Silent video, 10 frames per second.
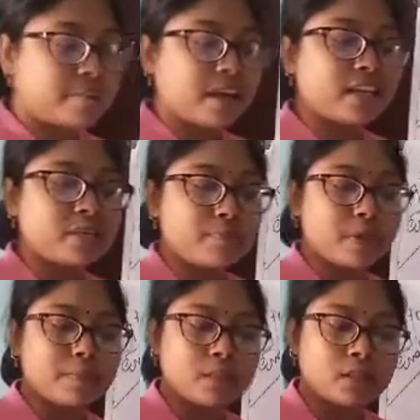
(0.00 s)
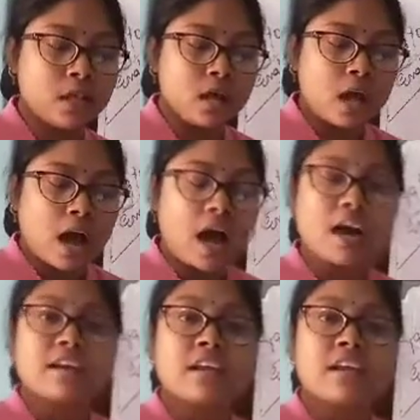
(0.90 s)
many people
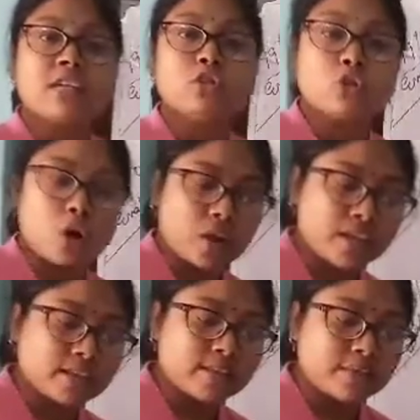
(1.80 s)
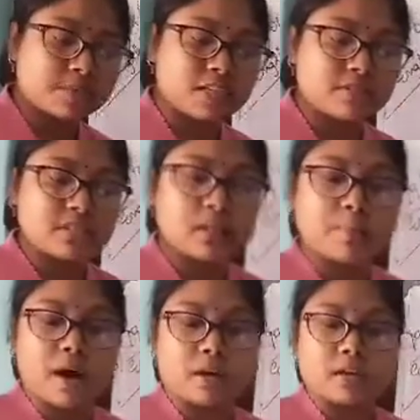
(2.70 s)
are enjoying themselves in the
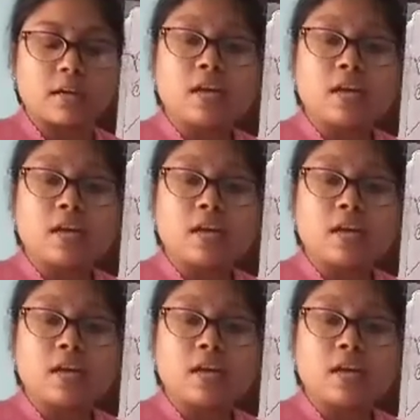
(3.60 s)
park.